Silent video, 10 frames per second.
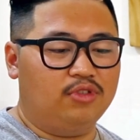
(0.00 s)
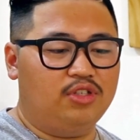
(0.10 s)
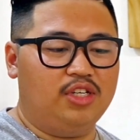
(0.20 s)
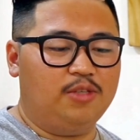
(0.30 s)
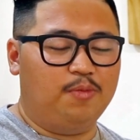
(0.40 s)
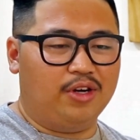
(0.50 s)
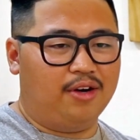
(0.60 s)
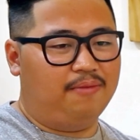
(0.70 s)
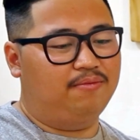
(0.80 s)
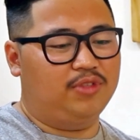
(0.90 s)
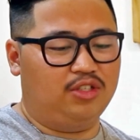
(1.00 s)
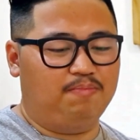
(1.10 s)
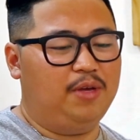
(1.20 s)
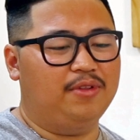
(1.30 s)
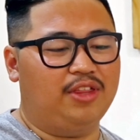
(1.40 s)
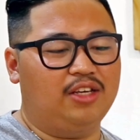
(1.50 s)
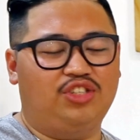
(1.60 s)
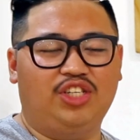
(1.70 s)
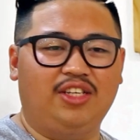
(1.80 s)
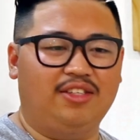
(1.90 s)
Cheeseburger. People think
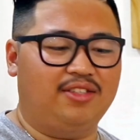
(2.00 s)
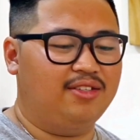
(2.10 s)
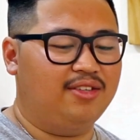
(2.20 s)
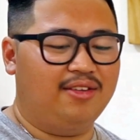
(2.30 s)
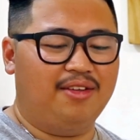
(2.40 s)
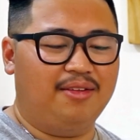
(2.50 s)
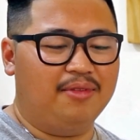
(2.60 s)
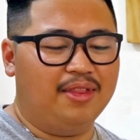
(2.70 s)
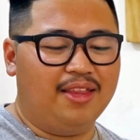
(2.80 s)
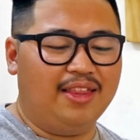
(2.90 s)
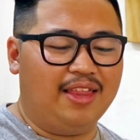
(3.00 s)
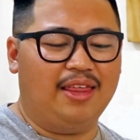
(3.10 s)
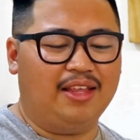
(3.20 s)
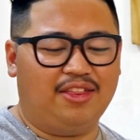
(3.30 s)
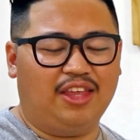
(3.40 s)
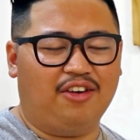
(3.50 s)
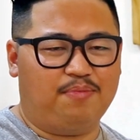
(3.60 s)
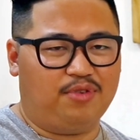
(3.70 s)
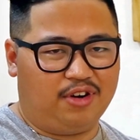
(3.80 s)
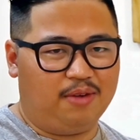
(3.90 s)
cheese, they think
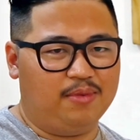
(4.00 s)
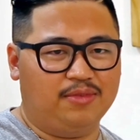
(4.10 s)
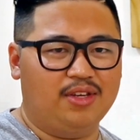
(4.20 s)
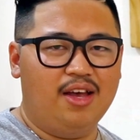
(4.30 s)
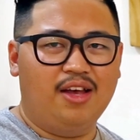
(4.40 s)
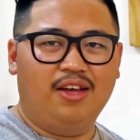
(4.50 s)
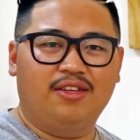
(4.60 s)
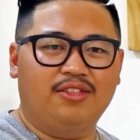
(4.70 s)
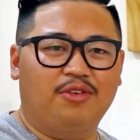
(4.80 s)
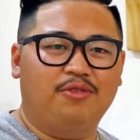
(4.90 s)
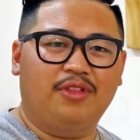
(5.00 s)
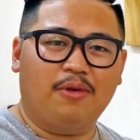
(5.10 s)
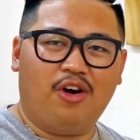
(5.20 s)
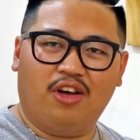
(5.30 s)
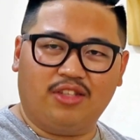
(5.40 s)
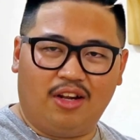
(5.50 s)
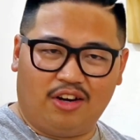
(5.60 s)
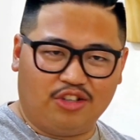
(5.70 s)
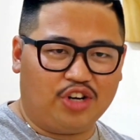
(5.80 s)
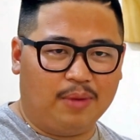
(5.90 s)
of problems, so they cause a
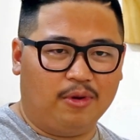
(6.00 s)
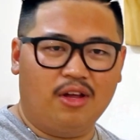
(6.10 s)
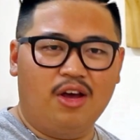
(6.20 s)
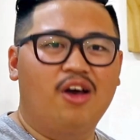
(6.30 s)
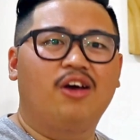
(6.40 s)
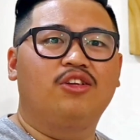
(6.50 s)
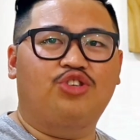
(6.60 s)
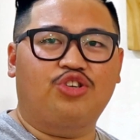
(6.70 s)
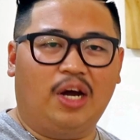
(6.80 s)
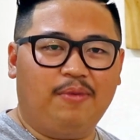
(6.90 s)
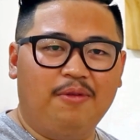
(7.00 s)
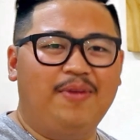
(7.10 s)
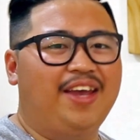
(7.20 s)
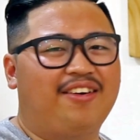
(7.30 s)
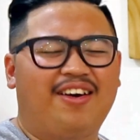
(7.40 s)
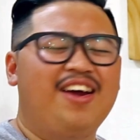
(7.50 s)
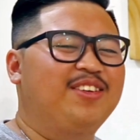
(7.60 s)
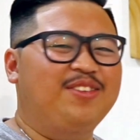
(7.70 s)
lot of troublemaker.